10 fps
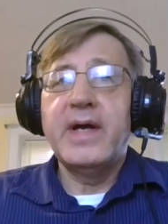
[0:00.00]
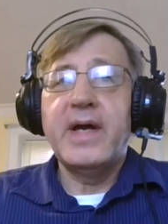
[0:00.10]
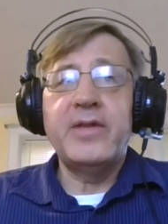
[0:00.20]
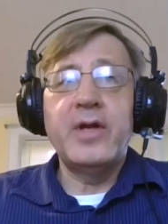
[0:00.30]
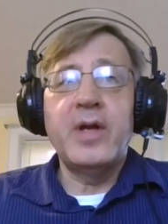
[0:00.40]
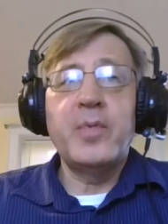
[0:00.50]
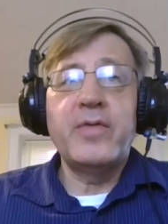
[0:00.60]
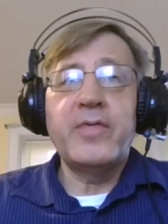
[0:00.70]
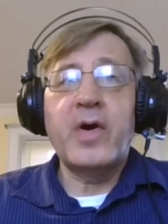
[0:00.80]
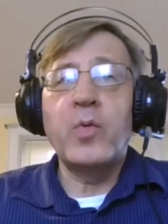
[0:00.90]
And the number
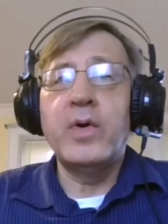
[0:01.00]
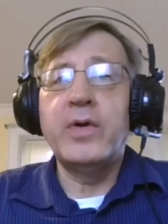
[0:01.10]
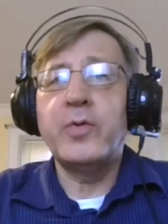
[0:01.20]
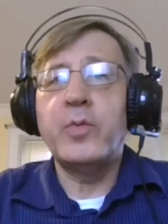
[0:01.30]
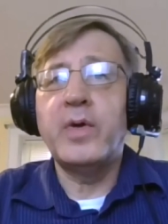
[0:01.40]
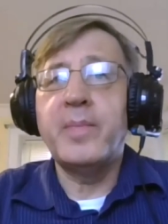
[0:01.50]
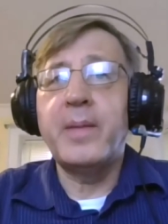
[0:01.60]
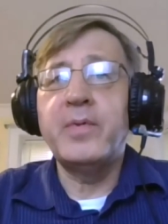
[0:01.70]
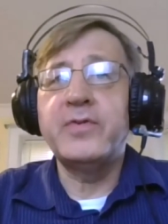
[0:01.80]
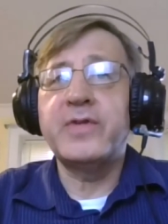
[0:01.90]
of our one to one
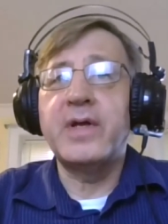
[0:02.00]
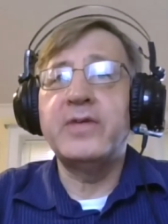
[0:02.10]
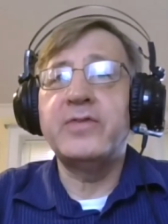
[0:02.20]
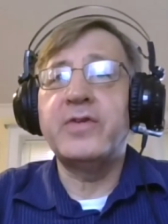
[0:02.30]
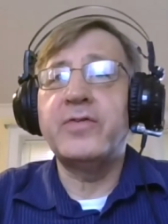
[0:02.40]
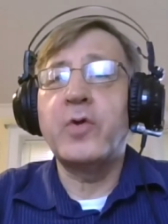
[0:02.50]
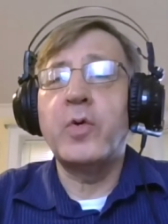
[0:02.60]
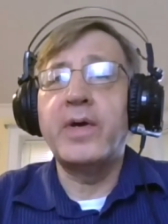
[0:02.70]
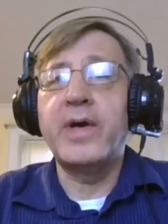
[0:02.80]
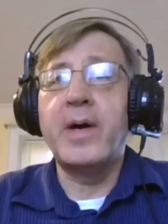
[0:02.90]
Bible studies is
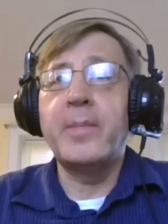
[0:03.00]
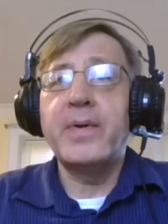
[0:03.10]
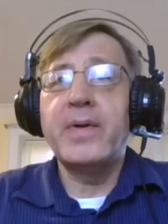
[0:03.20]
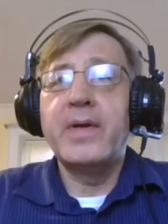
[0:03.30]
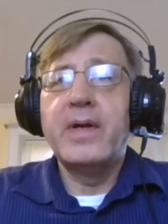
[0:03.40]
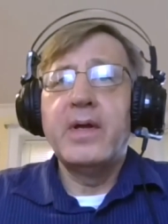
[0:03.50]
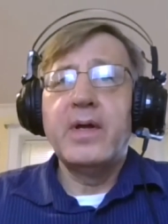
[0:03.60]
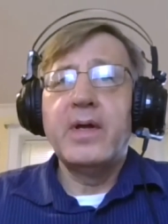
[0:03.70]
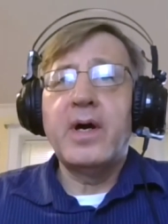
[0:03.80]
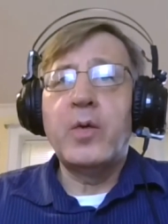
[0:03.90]
going up,
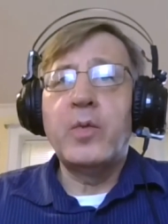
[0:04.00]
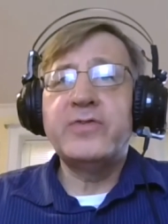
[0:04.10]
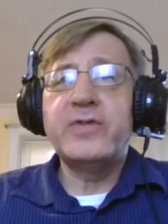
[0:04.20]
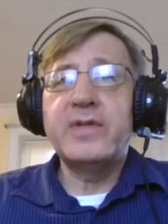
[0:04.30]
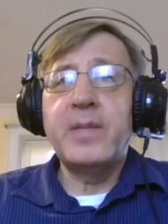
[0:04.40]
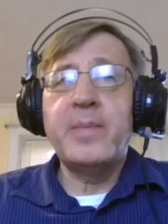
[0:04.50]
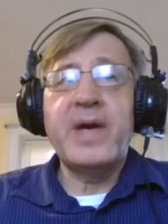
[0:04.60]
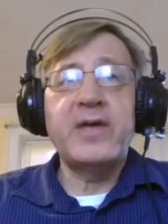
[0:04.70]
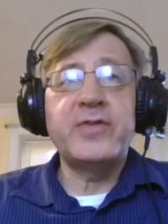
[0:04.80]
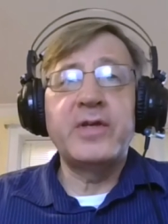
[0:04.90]
uh, recently
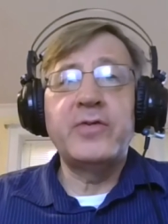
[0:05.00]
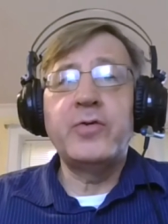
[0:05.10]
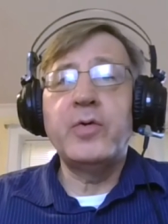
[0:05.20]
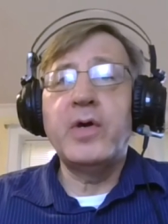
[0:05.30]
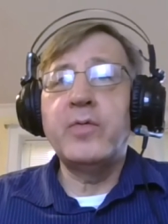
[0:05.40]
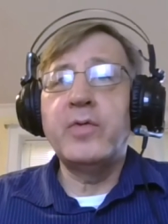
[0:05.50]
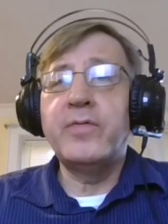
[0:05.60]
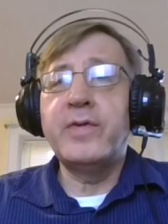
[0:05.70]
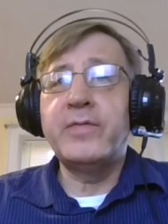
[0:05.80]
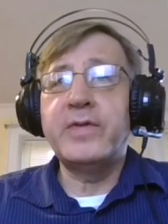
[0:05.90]
passing
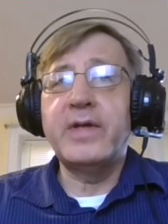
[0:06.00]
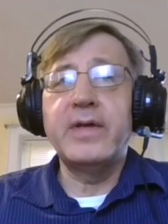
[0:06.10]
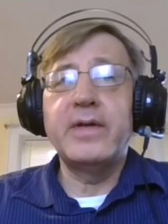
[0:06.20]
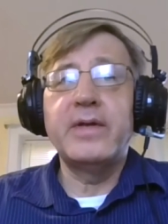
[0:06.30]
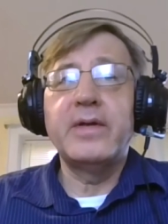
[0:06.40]
250.